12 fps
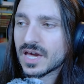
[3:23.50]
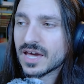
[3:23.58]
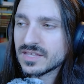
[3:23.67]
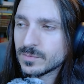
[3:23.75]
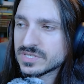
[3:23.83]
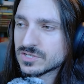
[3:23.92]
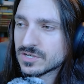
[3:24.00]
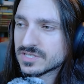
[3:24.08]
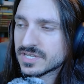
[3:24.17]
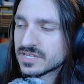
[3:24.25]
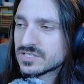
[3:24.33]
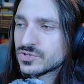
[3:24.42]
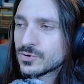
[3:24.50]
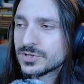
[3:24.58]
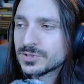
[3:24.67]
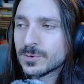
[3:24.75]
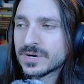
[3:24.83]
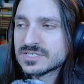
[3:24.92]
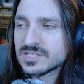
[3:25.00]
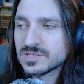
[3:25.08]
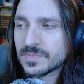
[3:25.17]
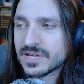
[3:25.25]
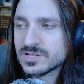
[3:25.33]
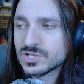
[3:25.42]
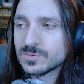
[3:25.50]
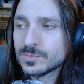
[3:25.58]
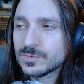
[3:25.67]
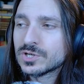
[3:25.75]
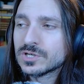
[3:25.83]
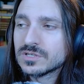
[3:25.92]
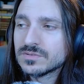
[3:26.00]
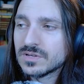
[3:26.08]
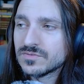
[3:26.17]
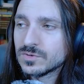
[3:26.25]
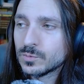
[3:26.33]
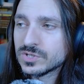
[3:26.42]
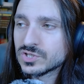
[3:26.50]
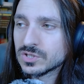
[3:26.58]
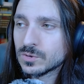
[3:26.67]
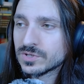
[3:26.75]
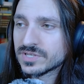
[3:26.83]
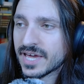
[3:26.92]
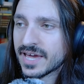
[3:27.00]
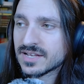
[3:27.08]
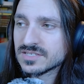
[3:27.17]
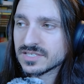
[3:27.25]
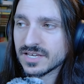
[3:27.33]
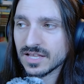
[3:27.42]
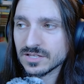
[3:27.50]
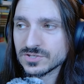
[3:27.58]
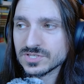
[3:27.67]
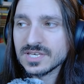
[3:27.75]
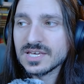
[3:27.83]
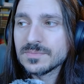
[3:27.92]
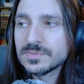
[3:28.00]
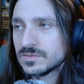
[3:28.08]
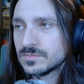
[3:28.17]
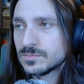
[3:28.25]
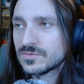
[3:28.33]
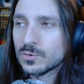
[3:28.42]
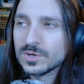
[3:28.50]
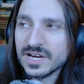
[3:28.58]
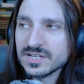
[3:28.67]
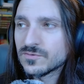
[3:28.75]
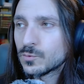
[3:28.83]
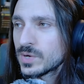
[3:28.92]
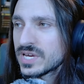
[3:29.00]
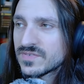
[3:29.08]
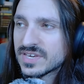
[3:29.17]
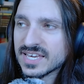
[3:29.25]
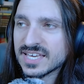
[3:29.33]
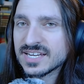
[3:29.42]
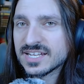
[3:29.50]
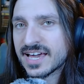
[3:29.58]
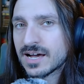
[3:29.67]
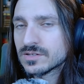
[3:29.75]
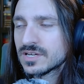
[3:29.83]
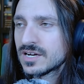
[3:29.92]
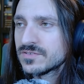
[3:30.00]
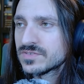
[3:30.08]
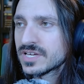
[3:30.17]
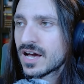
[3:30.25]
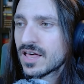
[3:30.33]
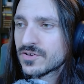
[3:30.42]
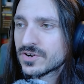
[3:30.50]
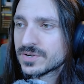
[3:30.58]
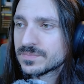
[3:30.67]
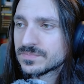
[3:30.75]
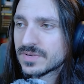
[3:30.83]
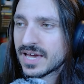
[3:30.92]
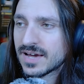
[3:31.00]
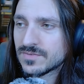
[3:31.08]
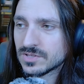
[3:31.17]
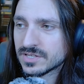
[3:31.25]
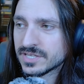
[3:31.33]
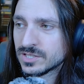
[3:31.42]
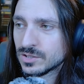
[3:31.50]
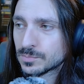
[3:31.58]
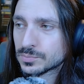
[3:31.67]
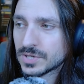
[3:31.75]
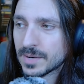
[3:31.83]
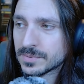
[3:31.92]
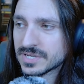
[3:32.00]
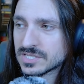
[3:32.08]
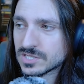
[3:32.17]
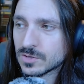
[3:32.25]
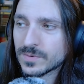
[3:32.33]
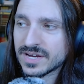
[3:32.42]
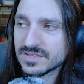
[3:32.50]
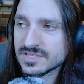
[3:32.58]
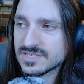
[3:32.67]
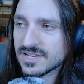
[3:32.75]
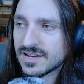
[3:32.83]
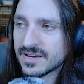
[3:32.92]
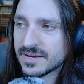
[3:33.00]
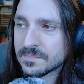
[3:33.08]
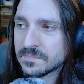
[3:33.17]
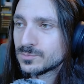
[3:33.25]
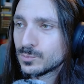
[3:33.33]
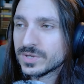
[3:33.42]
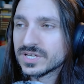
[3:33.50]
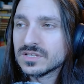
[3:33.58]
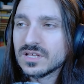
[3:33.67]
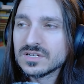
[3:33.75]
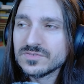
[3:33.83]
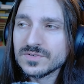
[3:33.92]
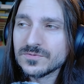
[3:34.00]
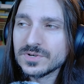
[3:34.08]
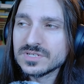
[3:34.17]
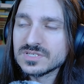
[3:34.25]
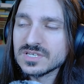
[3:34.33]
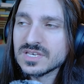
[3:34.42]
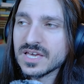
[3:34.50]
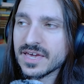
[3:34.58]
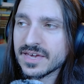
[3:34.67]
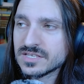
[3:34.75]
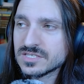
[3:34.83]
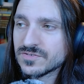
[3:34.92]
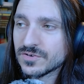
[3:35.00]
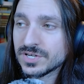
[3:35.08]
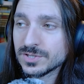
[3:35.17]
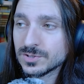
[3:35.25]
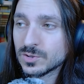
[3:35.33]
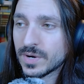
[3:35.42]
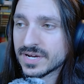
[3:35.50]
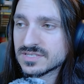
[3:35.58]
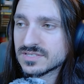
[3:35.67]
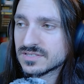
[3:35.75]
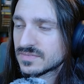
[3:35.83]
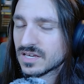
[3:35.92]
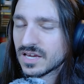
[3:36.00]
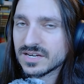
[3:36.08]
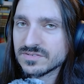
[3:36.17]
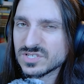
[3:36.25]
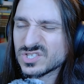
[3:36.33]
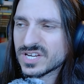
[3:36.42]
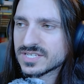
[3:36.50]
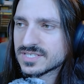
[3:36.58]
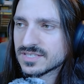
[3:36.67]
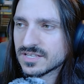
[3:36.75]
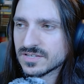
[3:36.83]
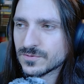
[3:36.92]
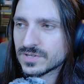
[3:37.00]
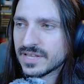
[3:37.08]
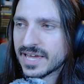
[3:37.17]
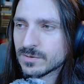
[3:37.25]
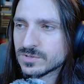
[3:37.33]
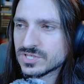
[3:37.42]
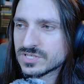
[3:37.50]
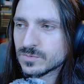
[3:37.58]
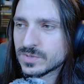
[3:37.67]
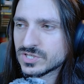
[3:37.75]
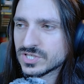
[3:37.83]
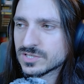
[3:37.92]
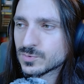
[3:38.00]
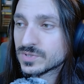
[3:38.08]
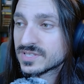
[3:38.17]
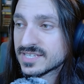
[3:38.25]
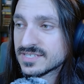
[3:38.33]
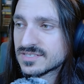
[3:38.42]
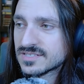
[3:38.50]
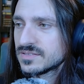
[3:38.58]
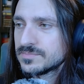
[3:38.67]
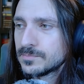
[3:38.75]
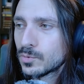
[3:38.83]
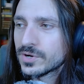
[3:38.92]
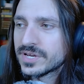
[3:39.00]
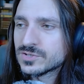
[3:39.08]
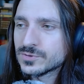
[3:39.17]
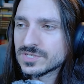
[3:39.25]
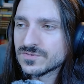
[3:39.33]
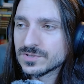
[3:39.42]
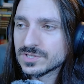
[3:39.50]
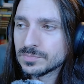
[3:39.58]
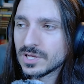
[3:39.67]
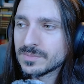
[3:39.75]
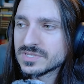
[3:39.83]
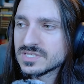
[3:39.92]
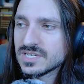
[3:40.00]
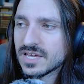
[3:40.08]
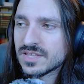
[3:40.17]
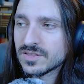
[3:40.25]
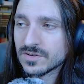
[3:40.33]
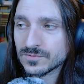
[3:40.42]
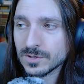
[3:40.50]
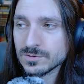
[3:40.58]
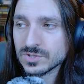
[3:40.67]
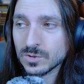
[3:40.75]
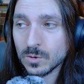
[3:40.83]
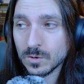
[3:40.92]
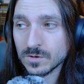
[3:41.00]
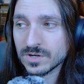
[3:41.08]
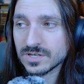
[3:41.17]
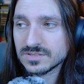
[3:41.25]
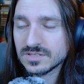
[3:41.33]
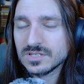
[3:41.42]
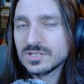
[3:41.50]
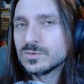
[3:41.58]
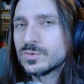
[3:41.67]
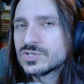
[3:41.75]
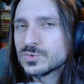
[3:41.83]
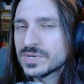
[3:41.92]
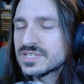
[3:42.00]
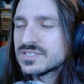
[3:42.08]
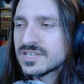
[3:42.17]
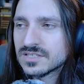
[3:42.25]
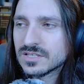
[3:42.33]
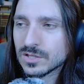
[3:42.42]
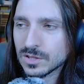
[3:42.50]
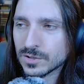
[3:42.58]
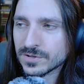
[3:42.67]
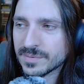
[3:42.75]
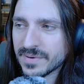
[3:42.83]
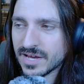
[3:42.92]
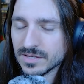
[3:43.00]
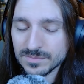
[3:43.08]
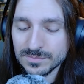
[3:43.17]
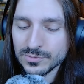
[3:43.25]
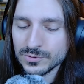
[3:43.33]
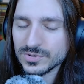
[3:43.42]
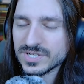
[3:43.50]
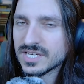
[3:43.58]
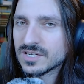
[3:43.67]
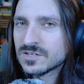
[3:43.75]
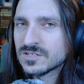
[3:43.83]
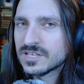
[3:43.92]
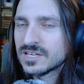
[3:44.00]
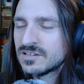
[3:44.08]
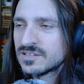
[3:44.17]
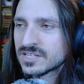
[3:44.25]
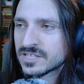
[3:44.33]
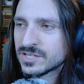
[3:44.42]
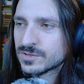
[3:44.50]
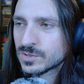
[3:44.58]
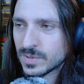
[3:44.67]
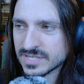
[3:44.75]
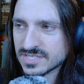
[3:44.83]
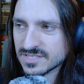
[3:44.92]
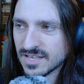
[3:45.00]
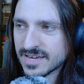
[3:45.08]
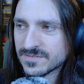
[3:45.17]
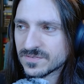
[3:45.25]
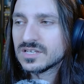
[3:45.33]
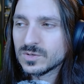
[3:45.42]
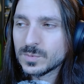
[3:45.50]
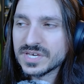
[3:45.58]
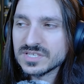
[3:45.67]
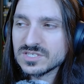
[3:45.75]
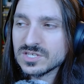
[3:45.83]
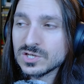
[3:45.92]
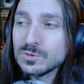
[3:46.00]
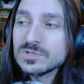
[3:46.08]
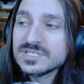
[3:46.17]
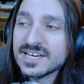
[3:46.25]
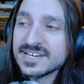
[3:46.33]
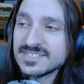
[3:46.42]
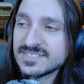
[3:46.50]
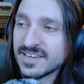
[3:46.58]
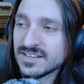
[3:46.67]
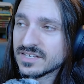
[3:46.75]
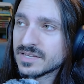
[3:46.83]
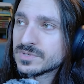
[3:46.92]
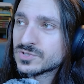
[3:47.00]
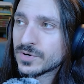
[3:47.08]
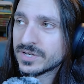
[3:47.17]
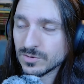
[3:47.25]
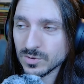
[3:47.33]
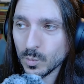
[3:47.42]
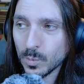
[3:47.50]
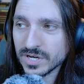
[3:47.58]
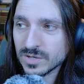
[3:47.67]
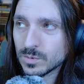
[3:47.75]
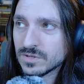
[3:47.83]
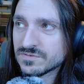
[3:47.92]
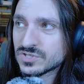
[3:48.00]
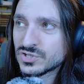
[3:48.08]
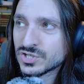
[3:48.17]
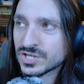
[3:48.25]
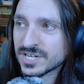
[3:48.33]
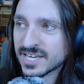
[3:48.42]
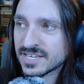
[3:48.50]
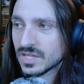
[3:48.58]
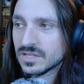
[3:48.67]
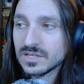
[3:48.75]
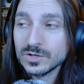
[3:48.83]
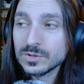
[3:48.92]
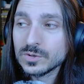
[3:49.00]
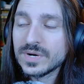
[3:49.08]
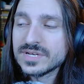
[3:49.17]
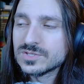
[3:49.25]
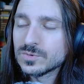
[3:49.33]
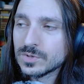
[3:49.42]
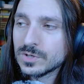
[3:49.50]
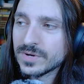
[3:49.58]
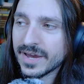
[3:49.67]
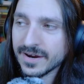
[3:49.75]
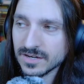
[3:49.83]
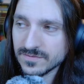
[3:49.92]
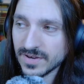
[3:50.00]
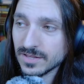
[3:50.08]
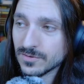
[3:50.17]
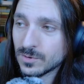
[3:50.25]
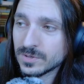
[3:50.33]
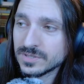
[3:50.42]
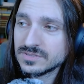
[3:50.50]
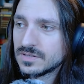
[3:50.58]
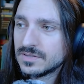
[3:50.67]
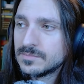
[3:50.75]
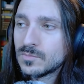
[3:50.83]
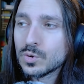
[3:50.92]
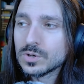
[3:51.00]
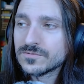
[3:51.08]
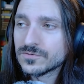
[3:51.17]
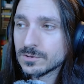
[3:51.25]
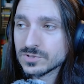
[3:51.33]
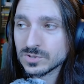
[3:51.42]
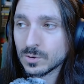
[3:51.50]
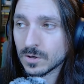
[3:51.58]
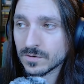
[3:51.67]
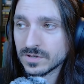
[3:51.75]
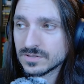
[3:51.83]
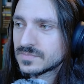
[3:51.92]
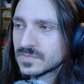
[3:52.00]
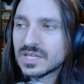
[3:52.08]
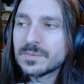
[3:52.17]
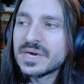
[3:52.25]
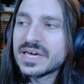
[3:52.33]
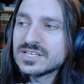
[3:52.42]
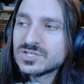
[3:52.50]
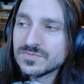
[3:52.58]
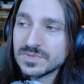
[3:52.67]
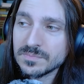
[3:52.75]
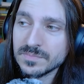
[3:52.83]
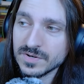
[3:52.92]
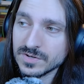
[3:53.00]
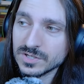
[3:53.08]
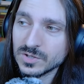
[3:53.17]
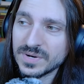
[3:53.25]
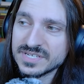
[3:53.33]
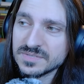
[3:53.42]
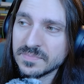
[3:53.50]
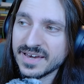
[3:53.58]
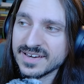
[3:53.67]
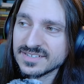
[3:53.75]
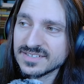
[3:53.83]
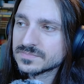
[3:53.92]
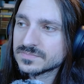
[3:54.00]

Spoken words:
and then we start to get into HeroQuest expansion, Return of the Witchlord and Keller's Keep, before kind of weaving in and out of the other Avalon Hill properties around this time. We get a lot of different EANs for HeroQuest, kind of suggesting the different languages in which it is released. More entries for Diplomacy, and then the Frozen Horror, which we did learn about pretty early on in HeroQuest's life. We get to the Yuletide Tale and Betrayal the Werewolf's Journey. HeroQuest the Rogue Heir of Elithorn. More Frozen Horror. The Mage of the Mirror Quest Pack.